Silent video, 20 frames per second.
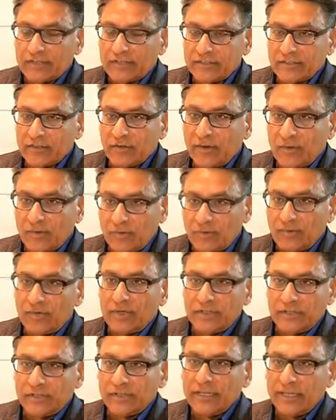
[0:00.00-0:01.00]
So
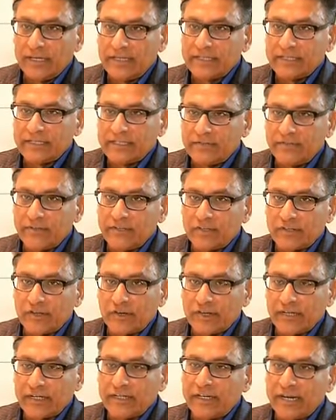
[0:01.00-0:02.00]
there is a severe
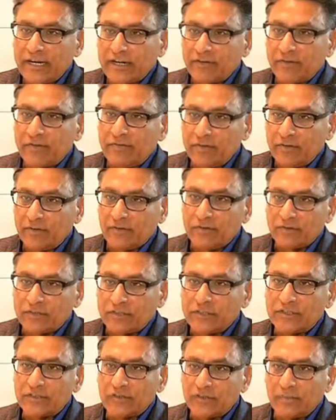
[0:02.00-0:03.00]
shortage, and that's why we chose
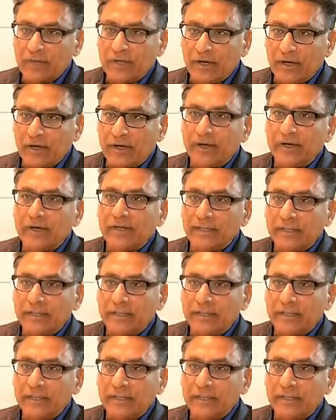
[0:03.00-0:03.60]
this to be our